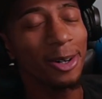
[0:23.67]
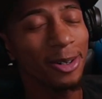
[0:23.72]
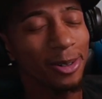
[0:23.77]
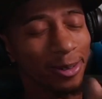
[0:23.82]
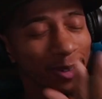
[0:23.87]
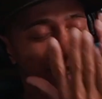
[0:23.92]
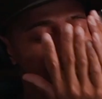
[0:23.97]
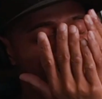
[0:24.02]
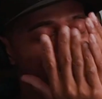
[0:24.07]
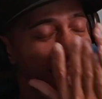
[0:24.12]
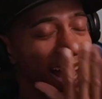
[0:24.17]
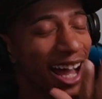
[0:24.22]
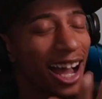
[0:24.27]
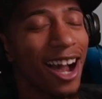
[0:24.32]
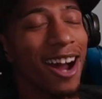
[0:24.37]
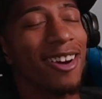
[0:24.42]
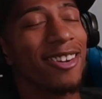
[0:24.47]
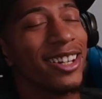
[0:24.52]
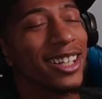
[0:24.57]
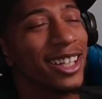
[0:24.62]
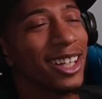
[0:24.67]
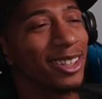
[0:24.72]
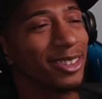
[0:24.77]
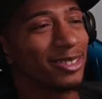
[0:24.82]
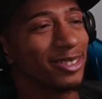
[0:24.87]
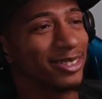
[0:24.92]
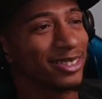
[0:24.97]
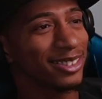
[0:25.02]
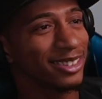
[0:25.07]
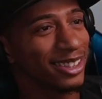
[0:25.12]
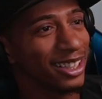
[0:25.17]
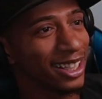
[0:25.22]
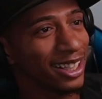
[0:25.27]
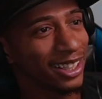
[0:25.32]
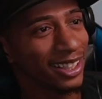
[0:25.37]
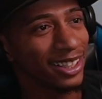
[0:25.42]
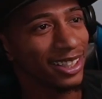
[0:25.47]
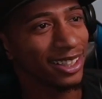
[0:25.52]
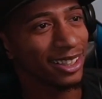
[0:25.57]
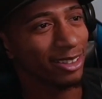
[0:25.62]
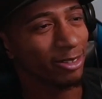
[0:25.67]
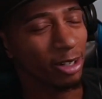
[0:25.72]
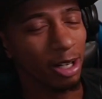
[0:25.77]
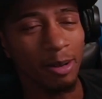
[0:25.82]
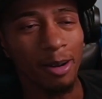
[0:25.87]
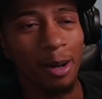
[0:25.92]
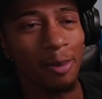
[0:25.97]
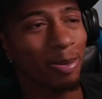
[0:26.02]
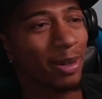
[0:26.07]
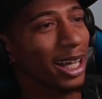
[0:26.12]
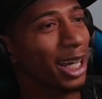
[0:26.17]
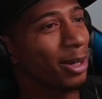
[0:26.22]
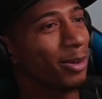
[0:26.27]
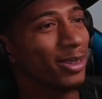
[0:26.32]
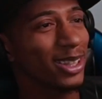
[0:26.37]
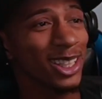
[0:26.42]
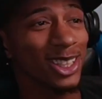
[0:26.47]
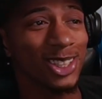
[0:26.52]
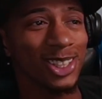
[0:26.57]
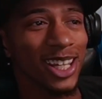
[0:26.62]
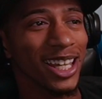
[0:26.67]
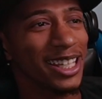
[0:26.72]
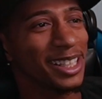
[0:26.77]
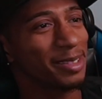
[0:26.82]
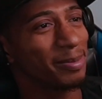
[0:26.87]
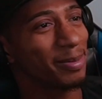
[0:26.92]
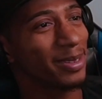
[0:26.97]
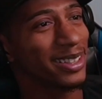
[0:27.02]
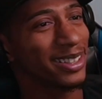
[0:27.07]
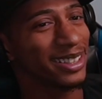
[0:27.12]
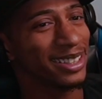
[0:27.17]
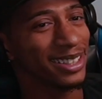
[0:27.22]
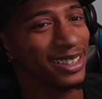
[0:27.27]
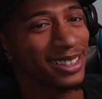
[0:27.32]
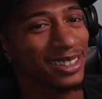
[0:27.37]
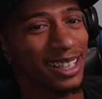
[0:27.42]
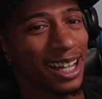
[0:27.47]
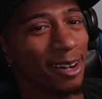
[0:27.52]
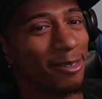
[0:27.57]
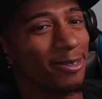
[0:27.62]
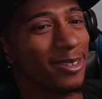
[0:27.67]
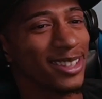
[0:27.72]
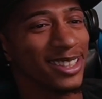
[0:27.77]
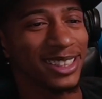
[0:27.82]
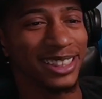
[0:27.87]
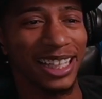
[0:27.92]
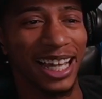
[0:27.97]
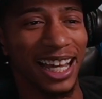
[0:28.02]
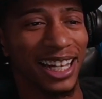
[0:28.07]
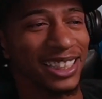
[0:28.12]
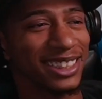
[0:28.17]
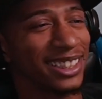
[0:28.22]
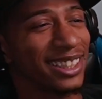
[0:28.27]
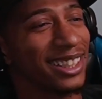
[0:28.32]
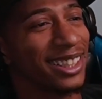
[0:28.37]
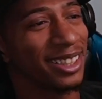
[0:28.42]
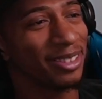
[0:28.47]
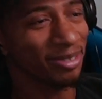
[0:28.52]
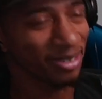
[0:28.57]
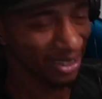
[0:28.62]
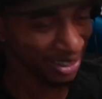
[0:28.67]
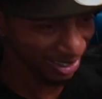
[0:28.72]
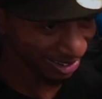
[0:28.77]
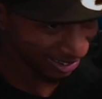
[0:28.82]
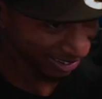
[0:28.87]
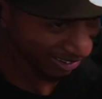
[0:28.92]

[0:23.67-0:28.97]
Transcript: what I already know, grandma playing with the Jets, bro. So I want to see how this look, bro.